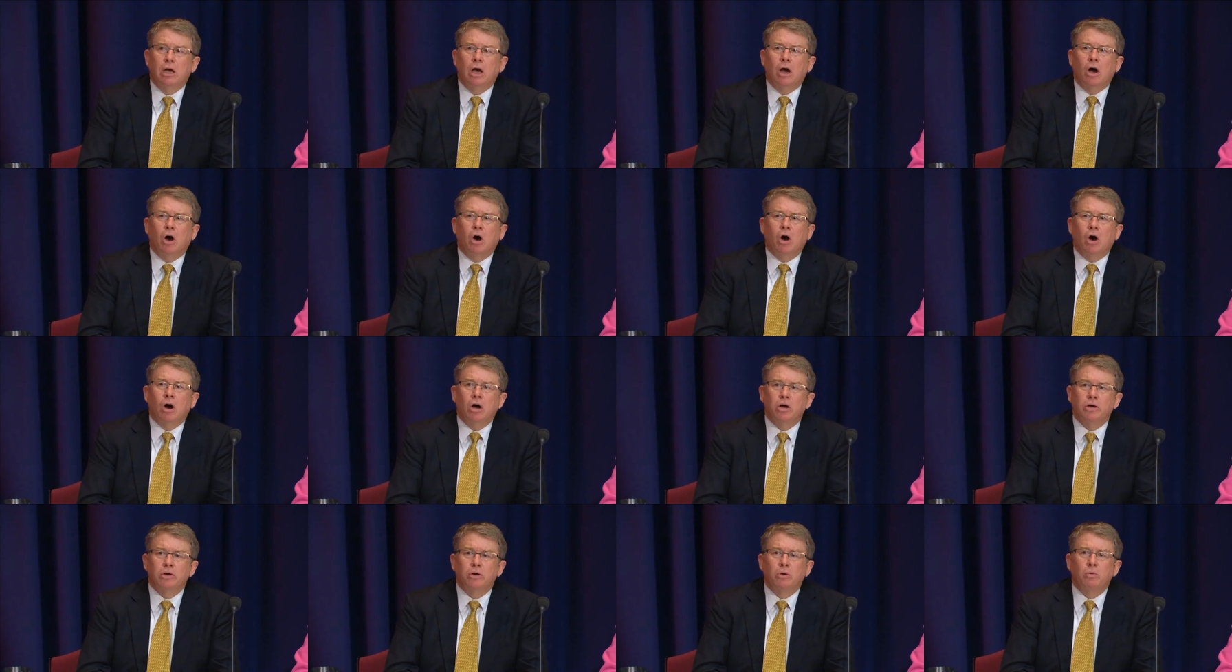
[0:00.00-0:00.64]

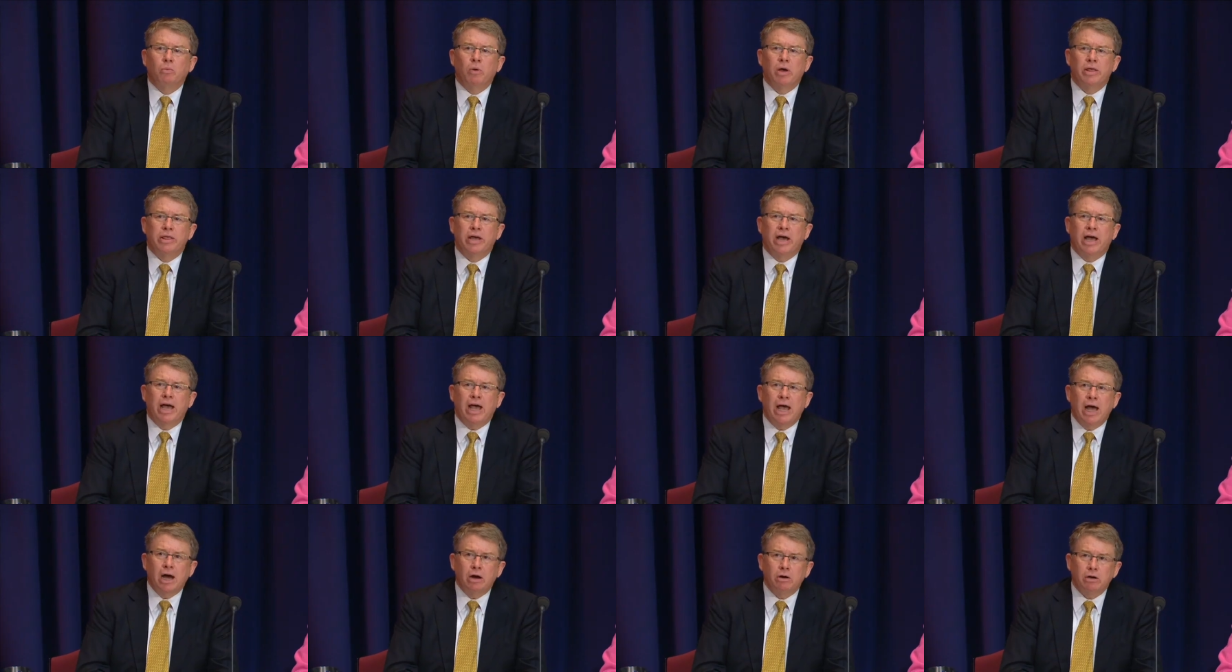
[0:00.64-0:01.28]
on whether
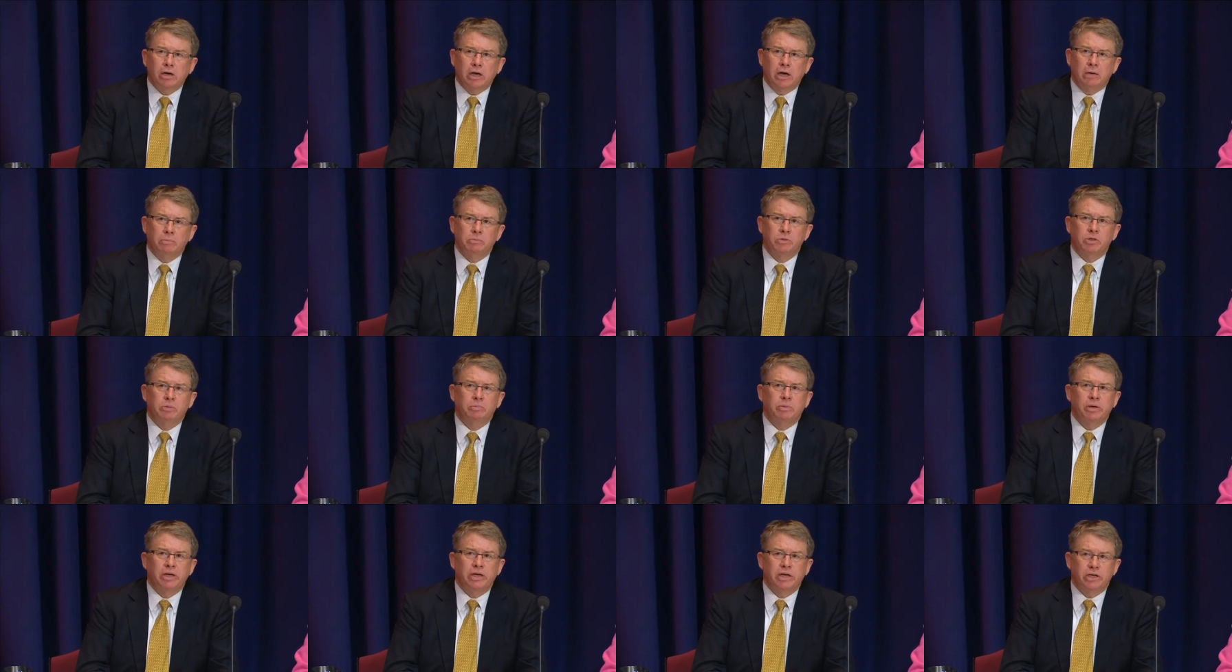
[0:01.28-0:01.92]
outcomes
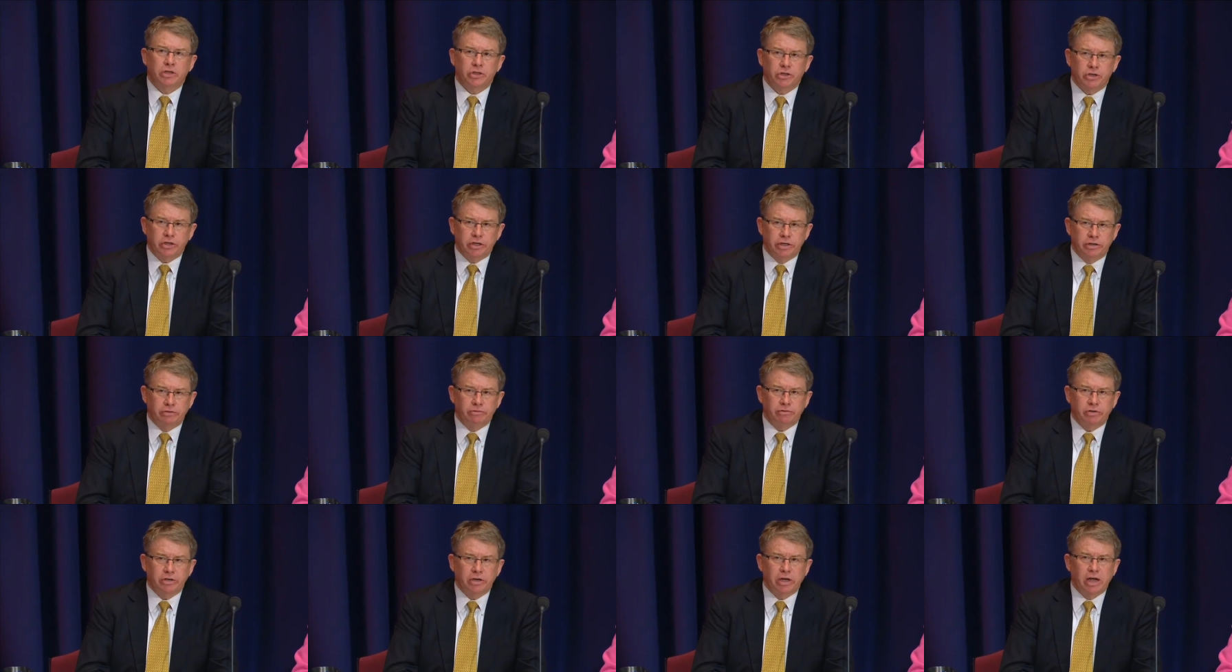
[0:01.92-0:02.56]
are being
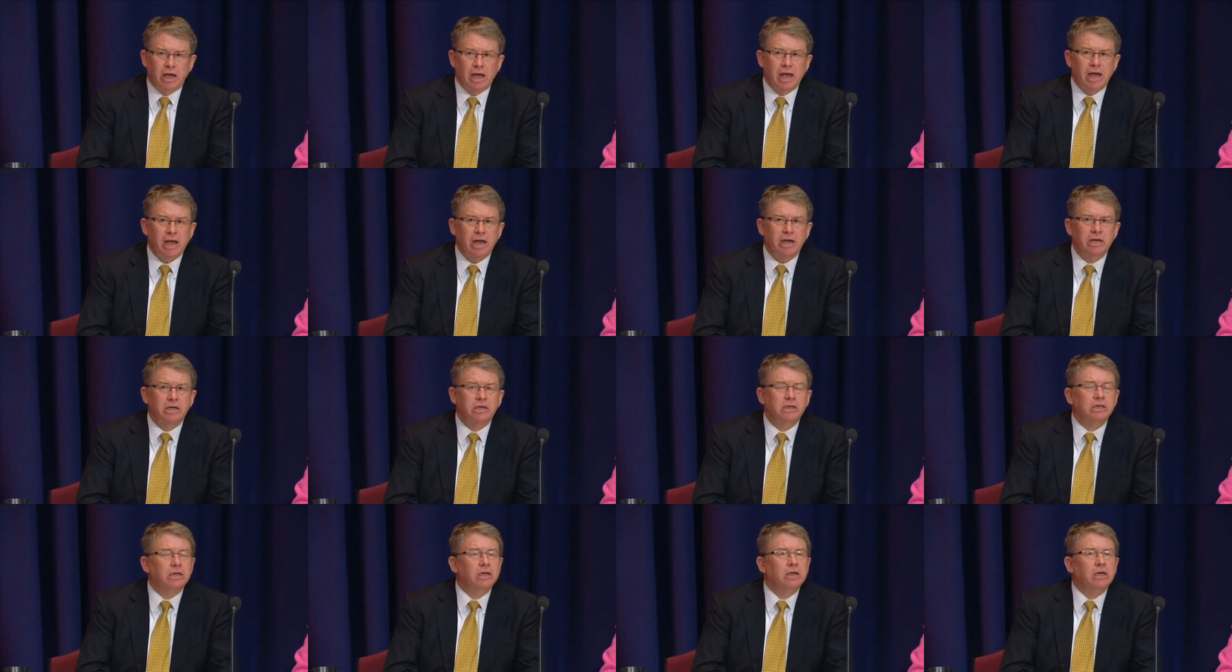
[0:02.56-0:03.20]
achieved.
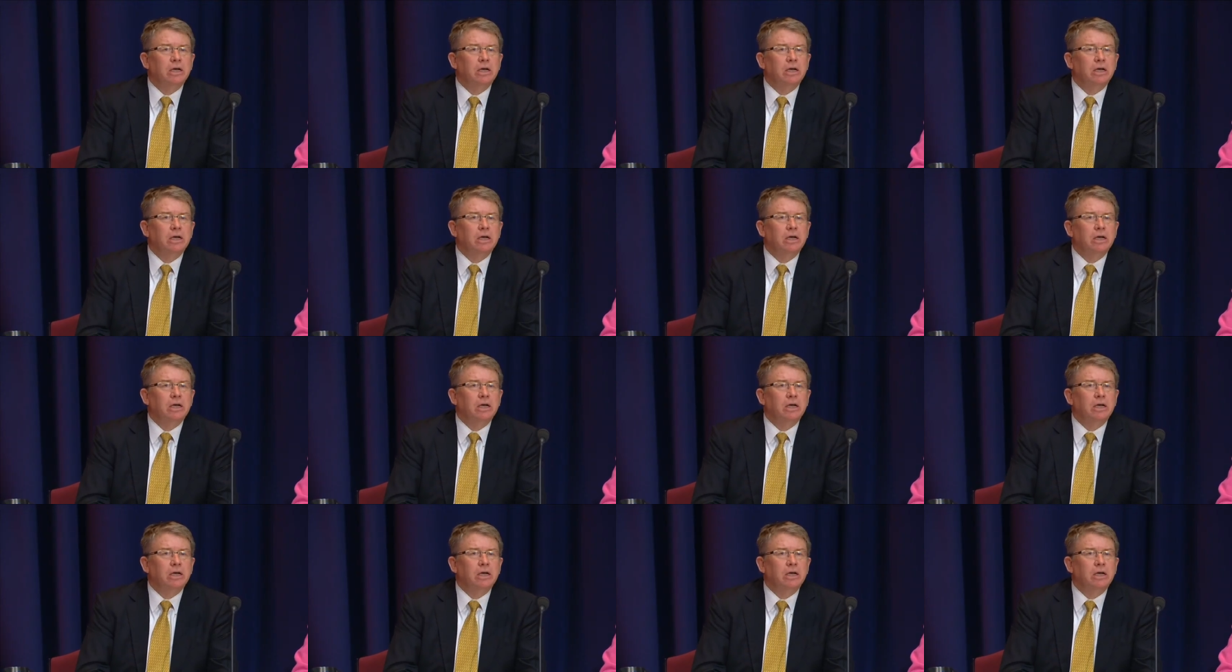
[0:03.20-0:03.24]
And